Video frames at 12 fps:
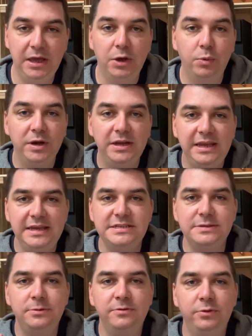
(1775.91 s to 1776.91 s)
We need
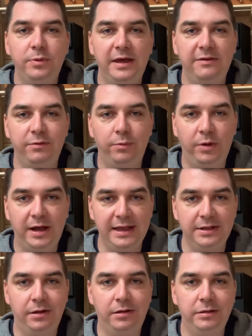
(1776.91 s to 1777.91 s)
to move away from what I
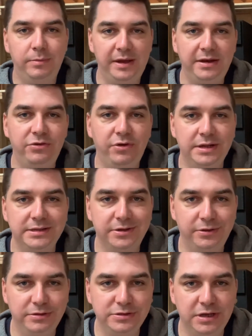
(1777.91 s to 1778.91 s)
call the Pinterest
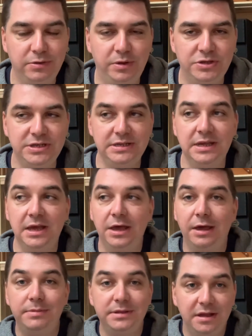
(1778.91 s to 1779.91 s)
culture, which is
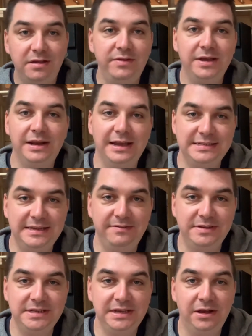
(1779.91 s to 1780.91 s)
observing an
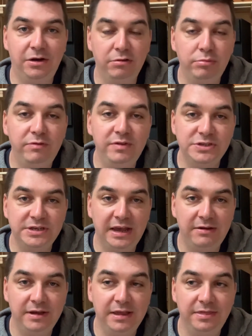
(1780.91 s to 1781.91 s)
activity or a provision
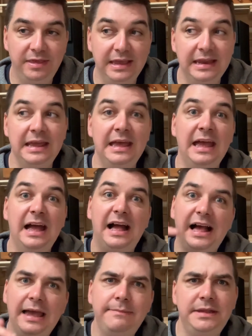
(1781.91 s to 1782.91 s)
area and thinking,
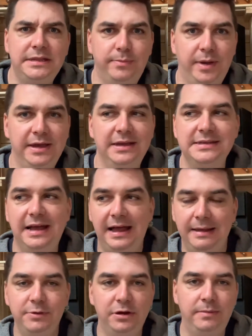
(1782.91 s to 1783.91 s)
I'm inspired,
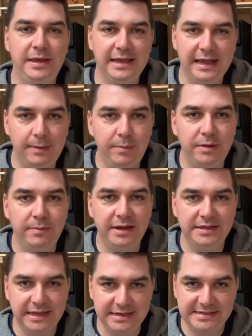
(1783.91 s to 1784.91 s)
I'm going to make it happen in my
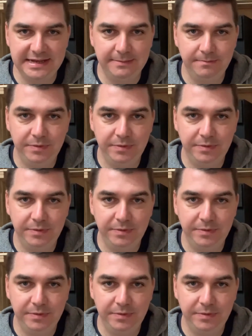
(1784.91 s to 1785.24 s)
setting.